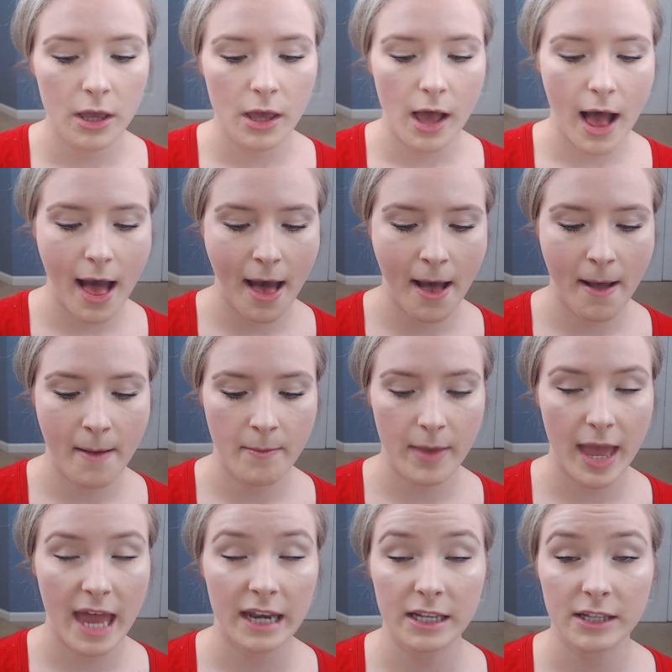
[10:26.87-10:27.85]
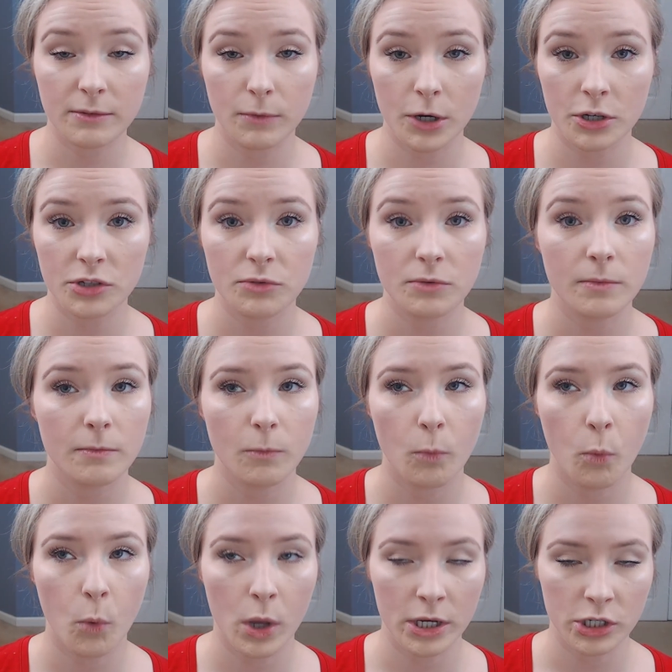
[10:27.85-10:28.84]
and it's worked
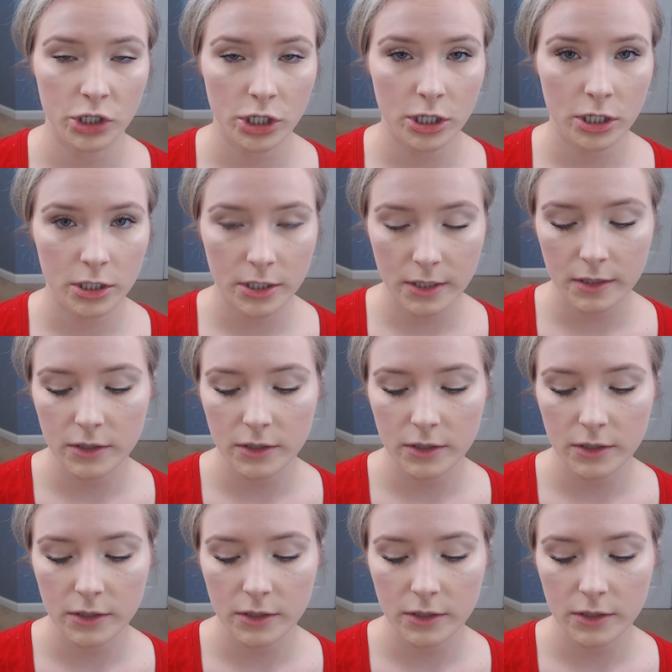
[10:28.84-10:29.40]
wonders.